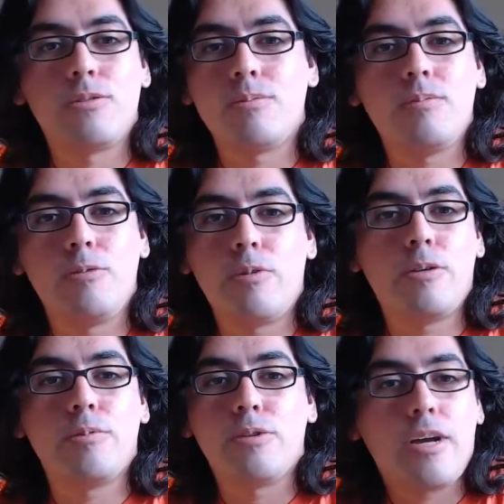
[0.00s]
You
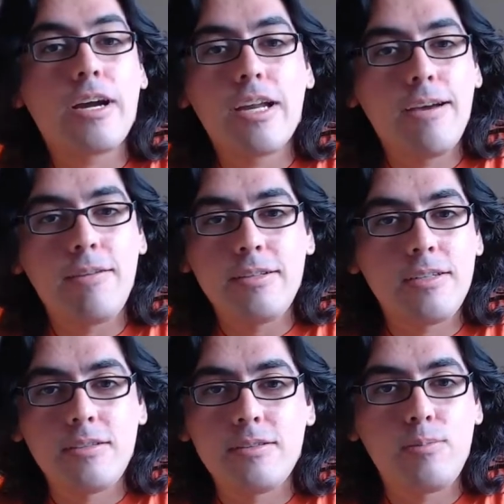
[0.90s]
won't. You're not going to have the
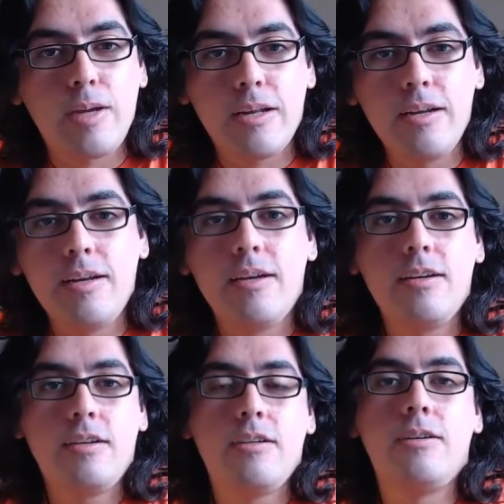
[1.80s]
attention span.
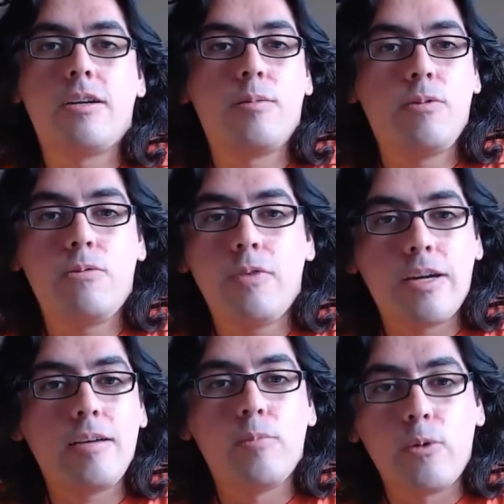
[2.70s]
You're going to be
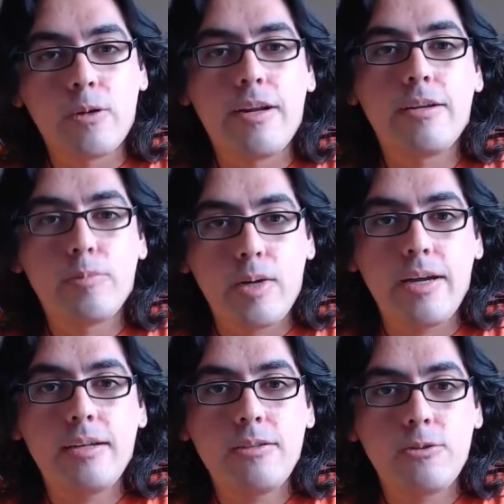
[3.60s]
fucking bored out of your
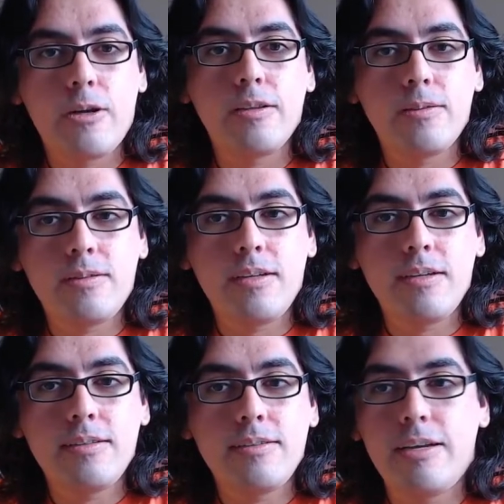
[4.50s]
mind drawing those
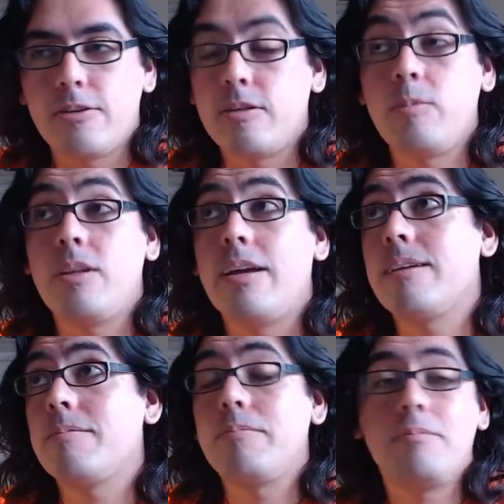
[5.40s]
things, and you're going to be
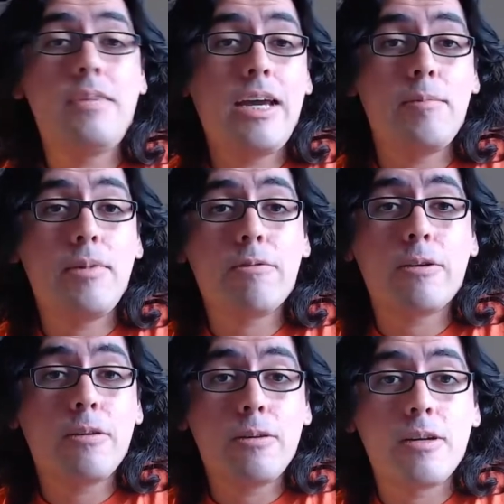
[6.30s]
like, yeah, I'm never
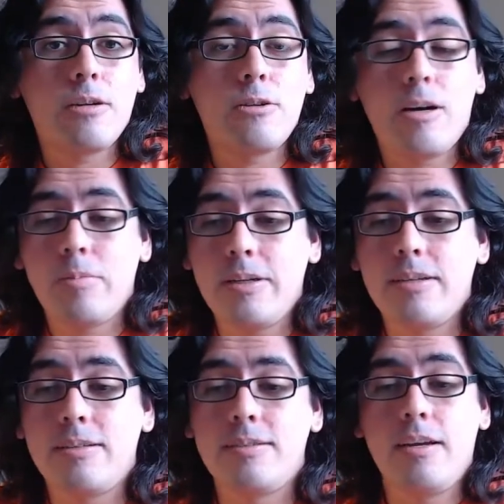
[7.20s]
going to learn how to draw
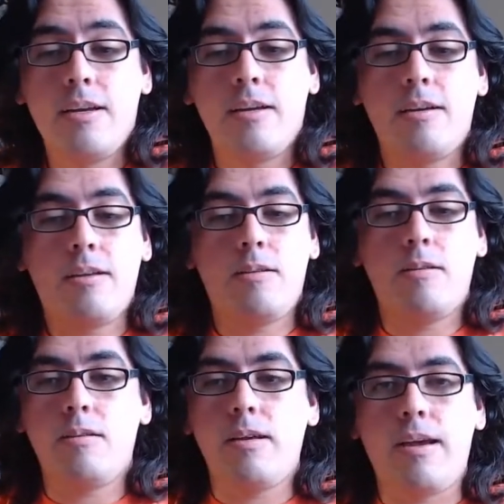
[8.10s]
because
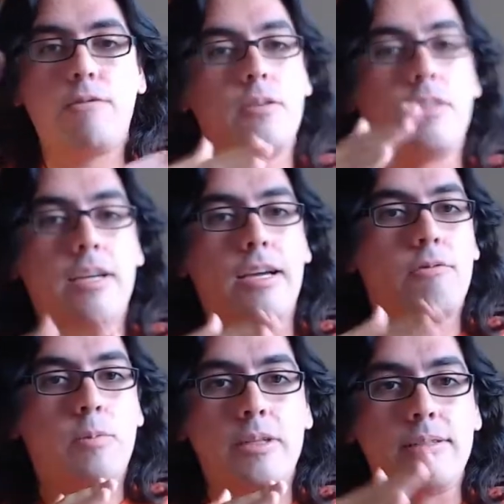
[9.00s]
everything
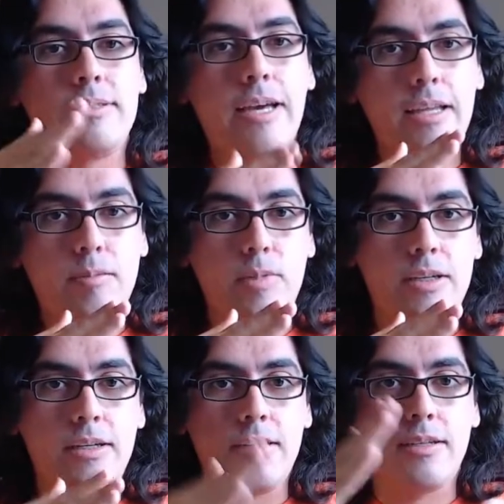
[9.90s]
everybody's telling
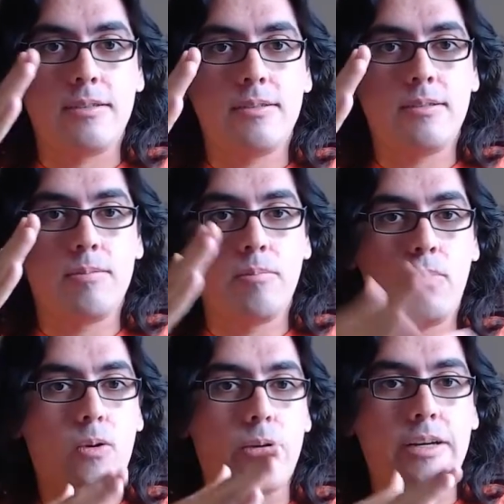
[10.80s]
me is
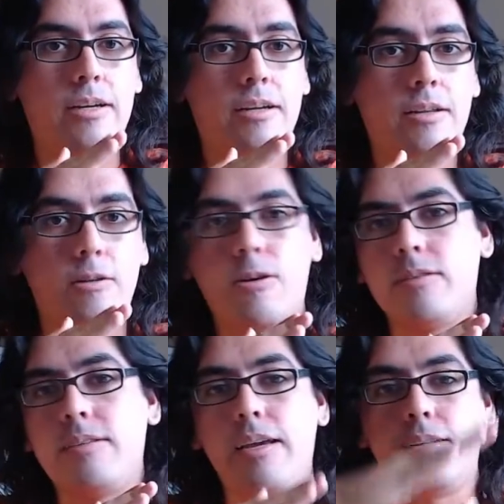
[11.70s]
boring. They're all
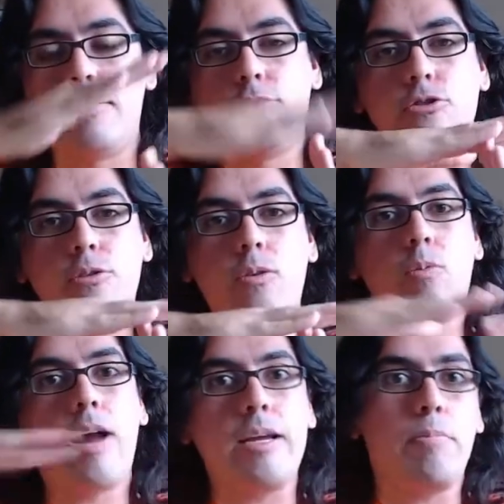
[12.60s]
saying to do the
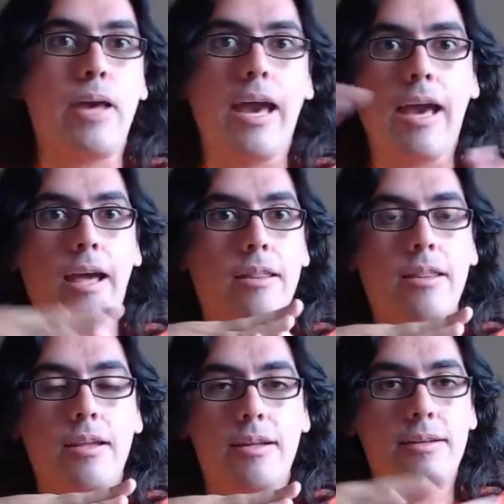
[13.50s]
right
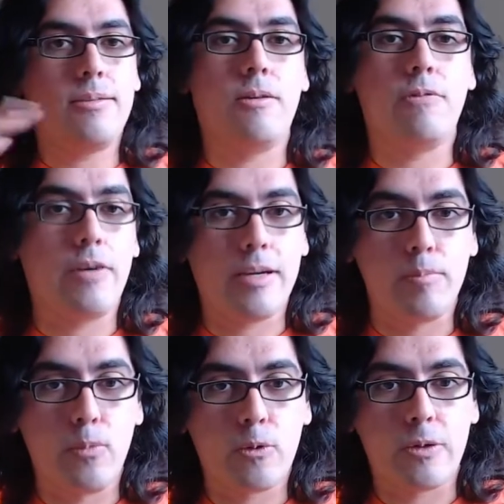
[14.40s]
path, and it's all
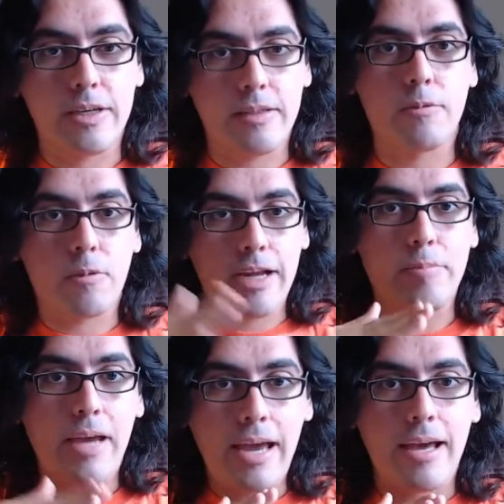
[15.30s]
fucking boring. The
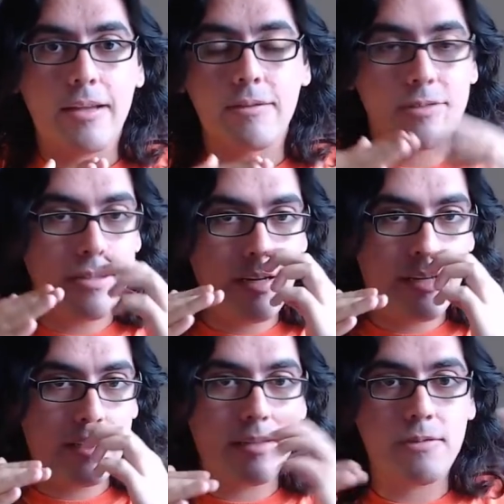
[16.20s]
right path of
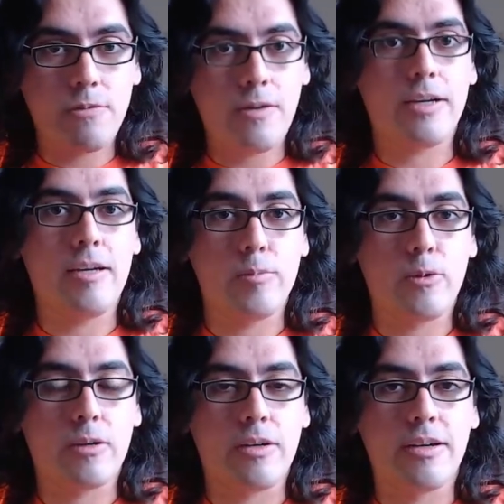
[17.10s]
studying is fucking
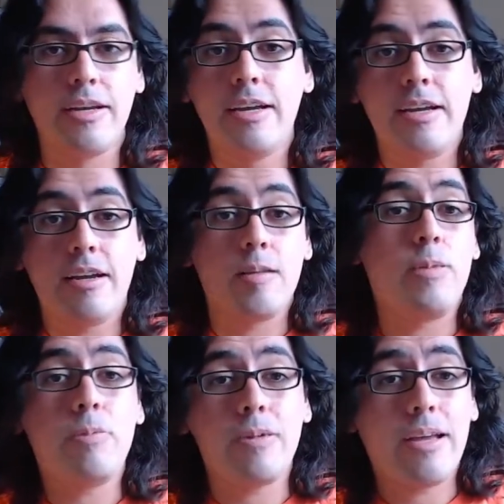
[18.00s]
boring, and
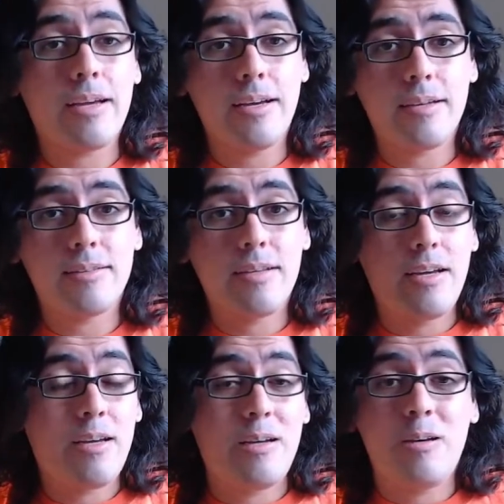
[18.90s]
people like us,
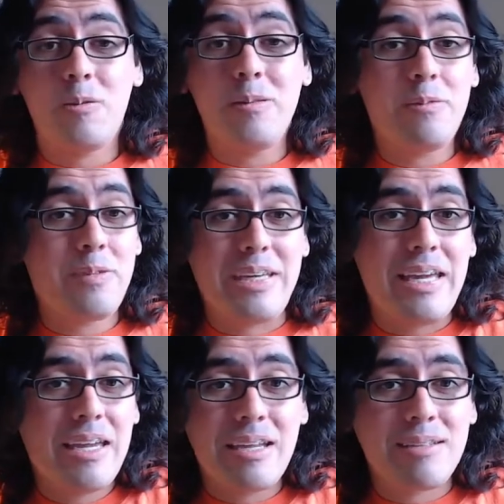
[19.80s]
we
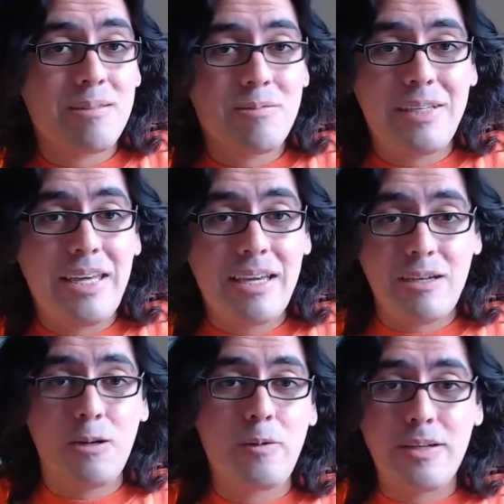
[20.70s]
can't
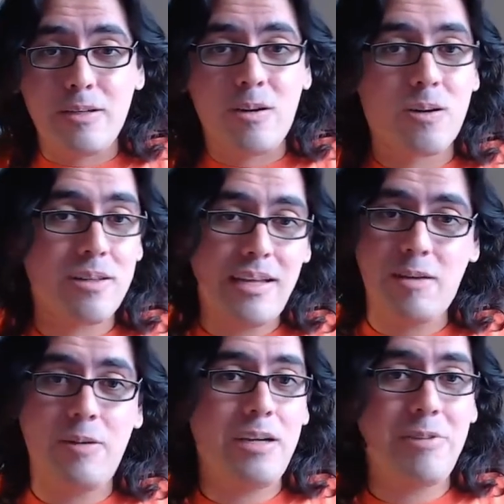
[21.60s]
go into art
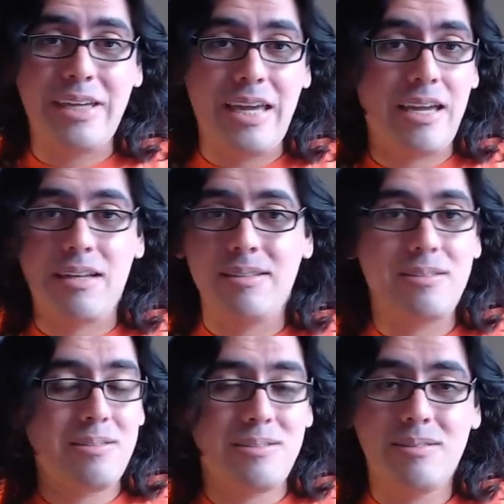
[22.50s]
that way. We can't. It's
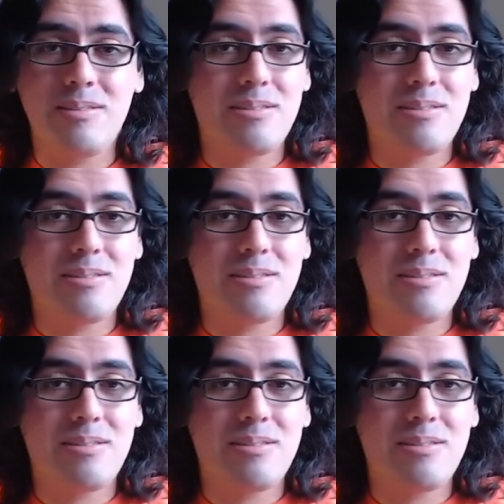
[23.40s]
just,